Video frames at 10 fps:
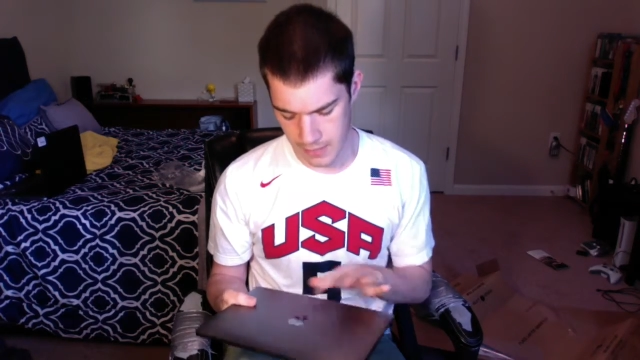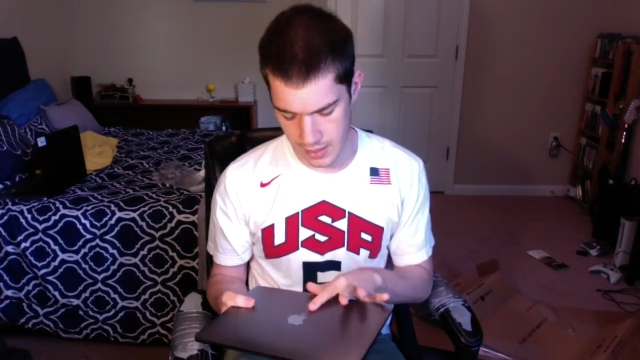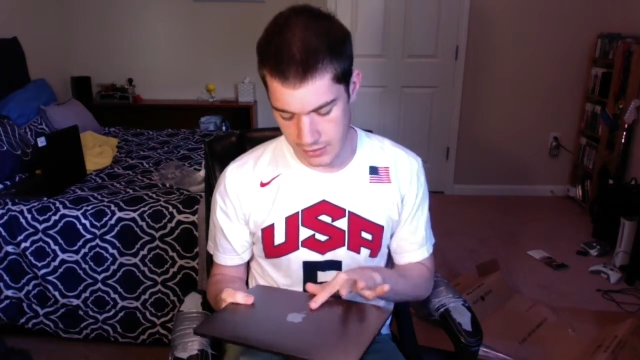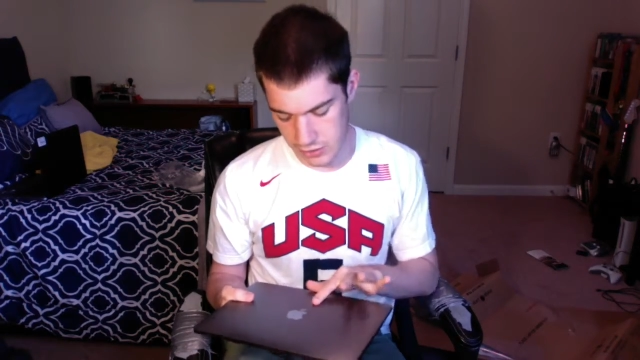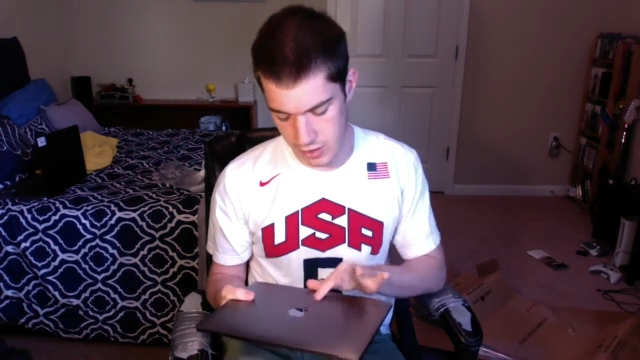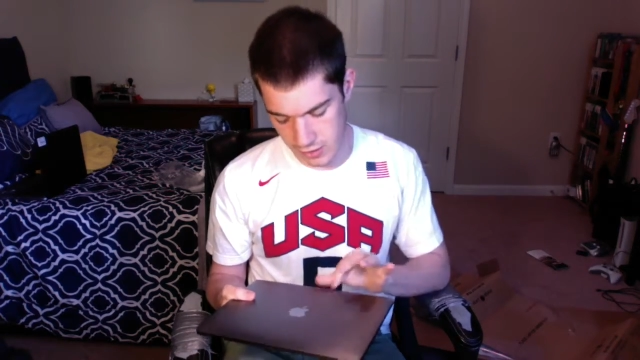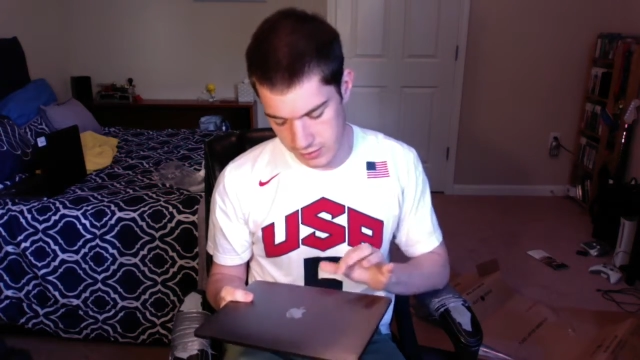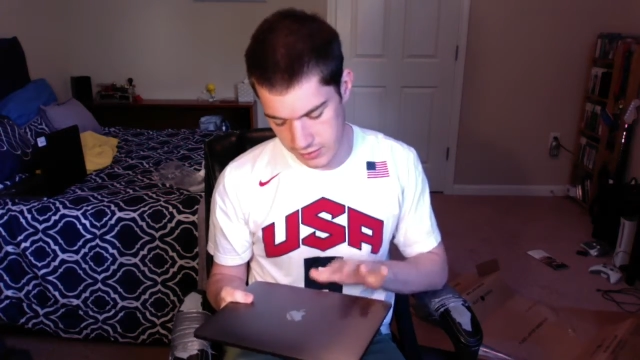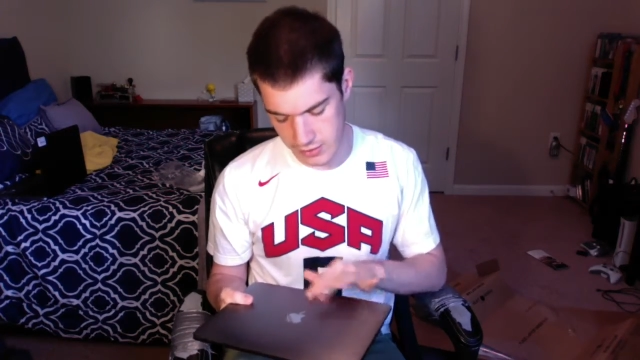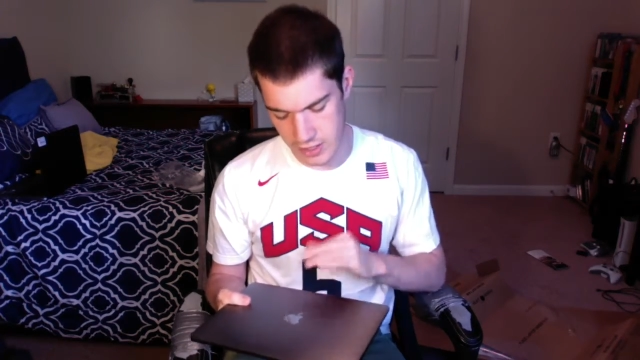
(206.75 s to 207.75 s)
I strongly
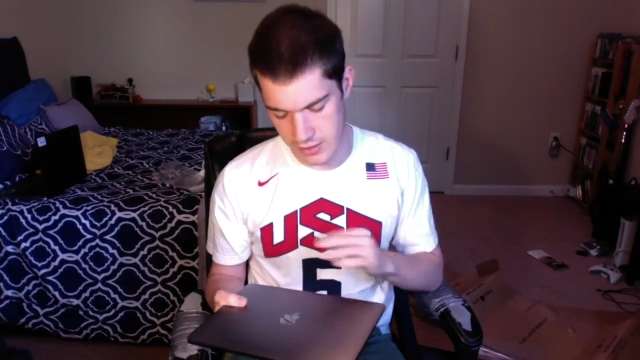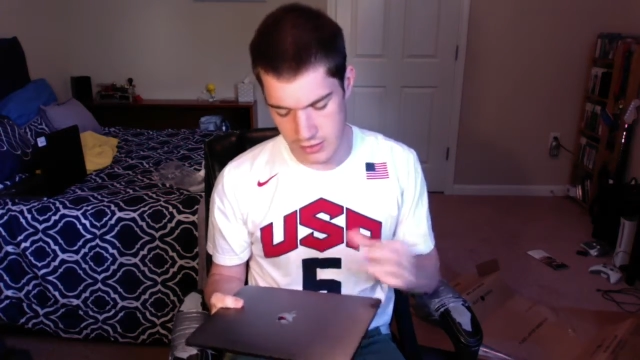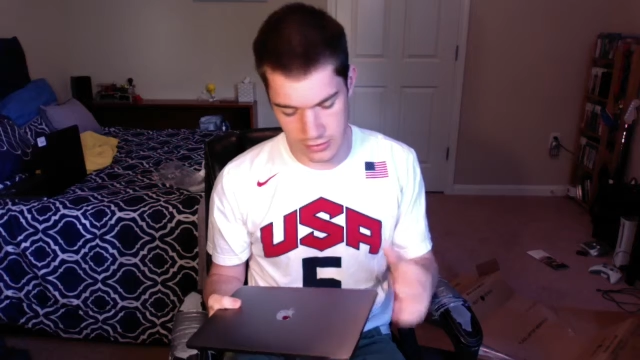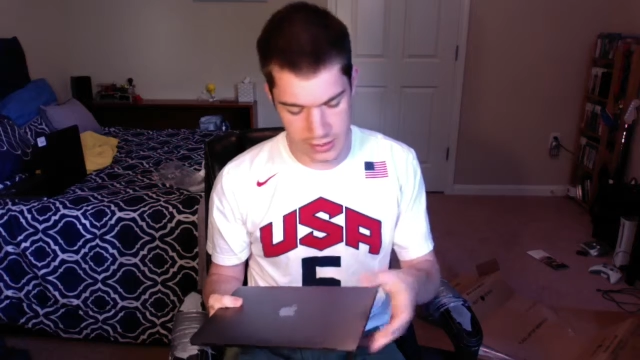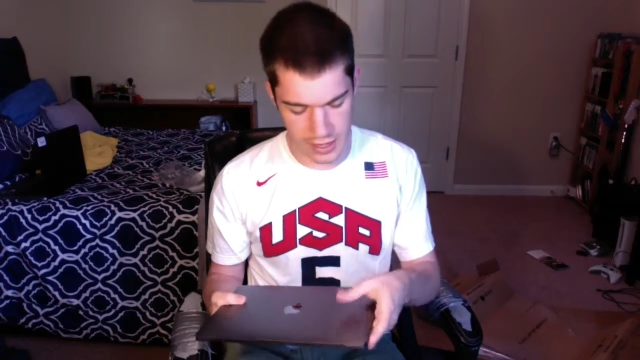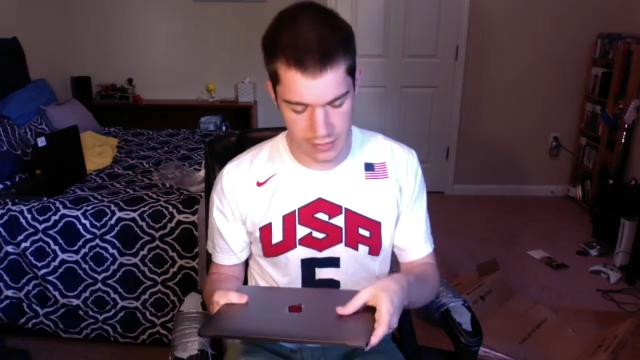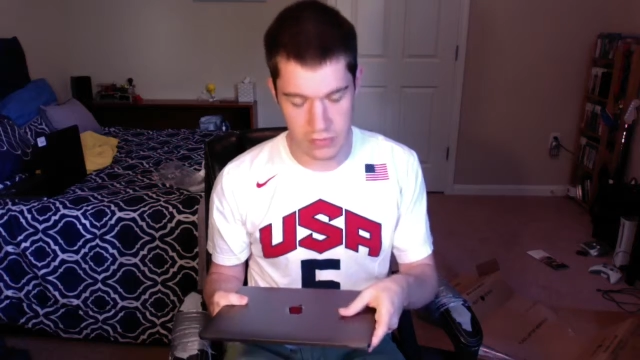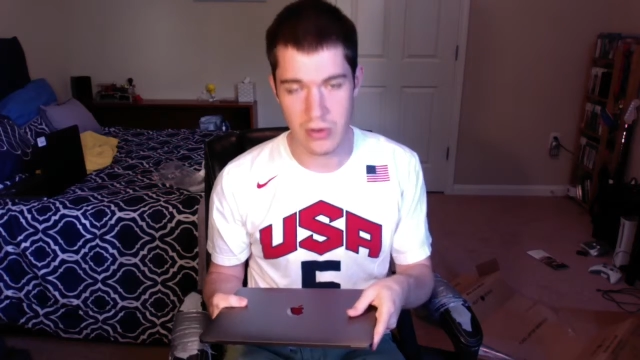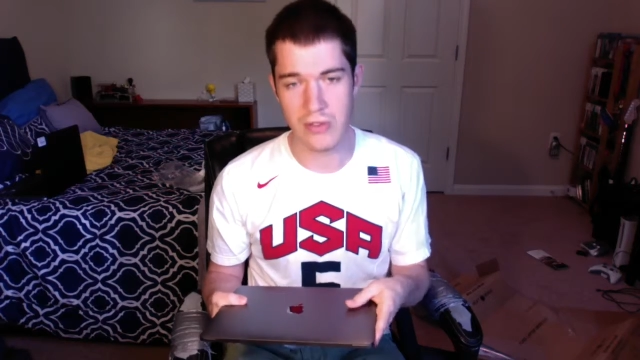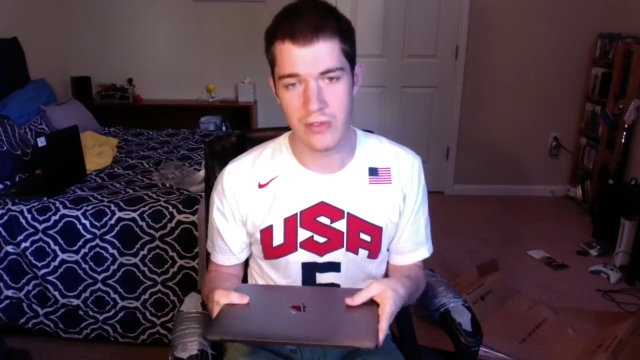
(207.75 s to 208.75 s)
suggest doing that if
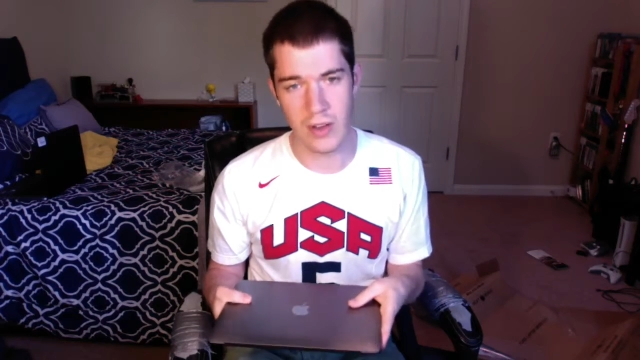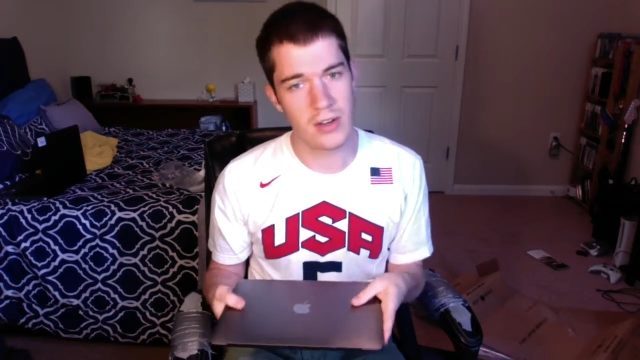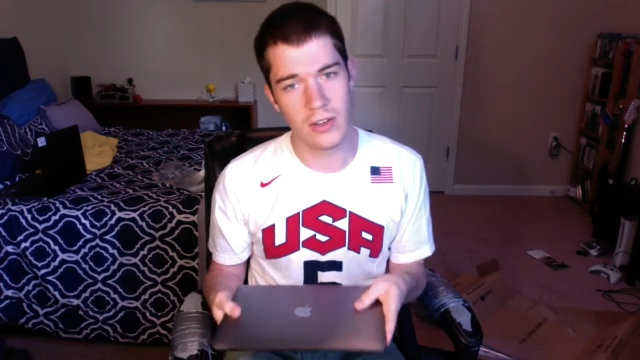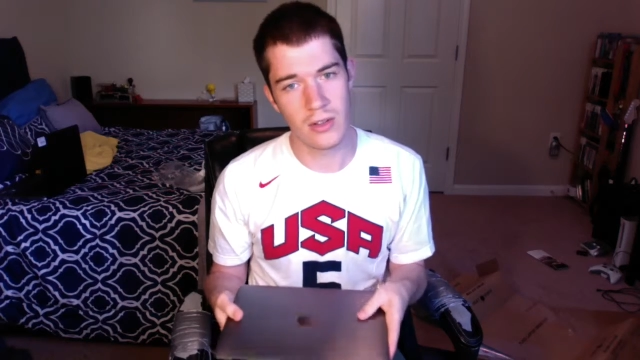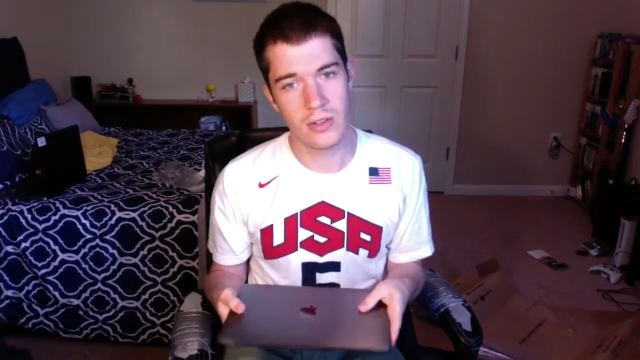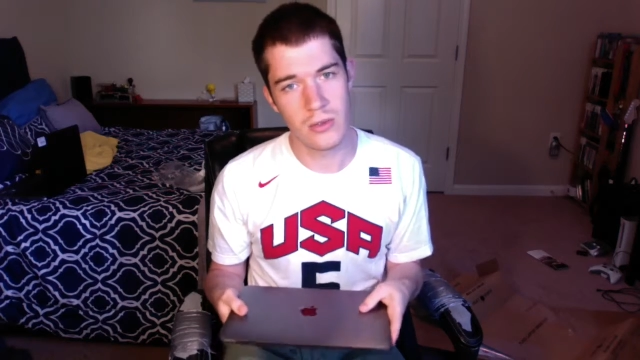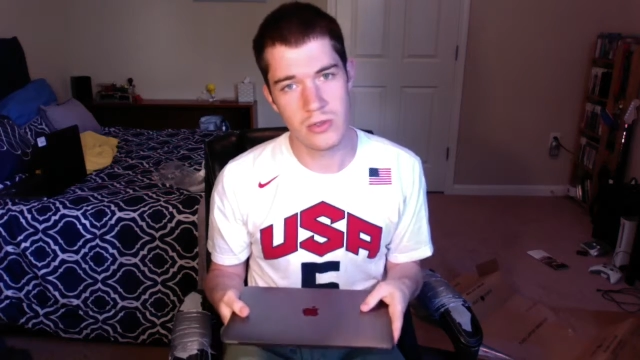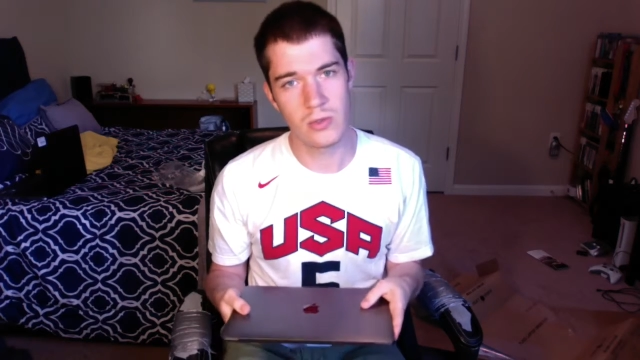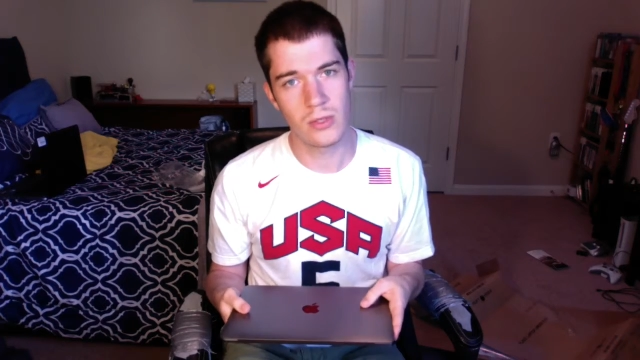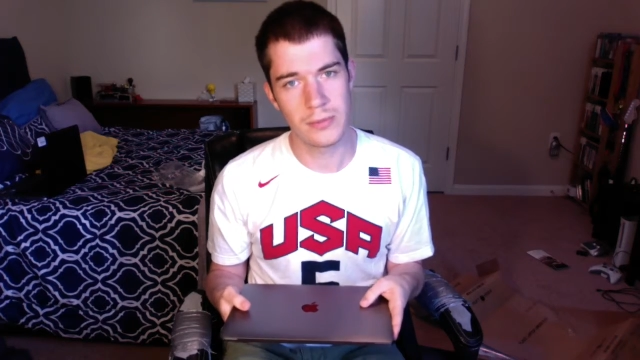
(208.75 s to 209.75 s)
you can find a good
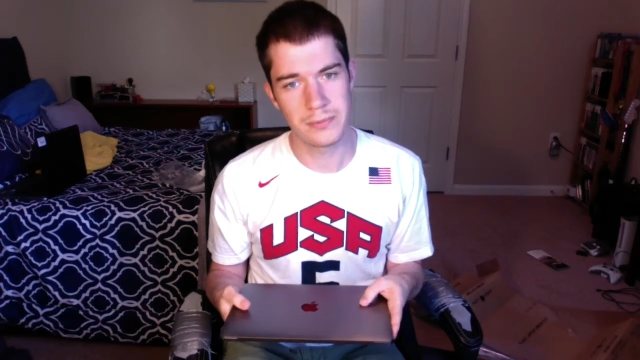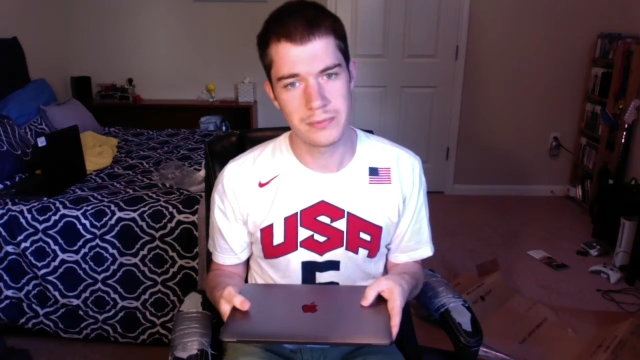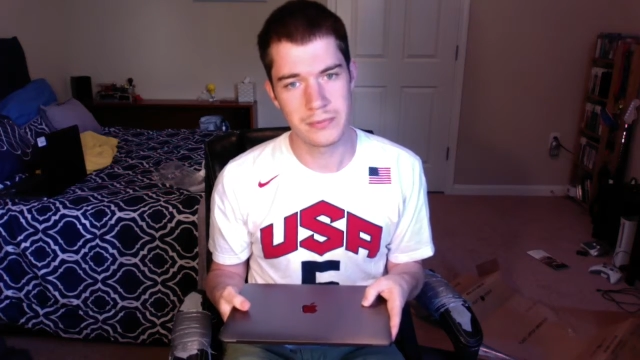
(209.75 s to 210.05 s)
used one,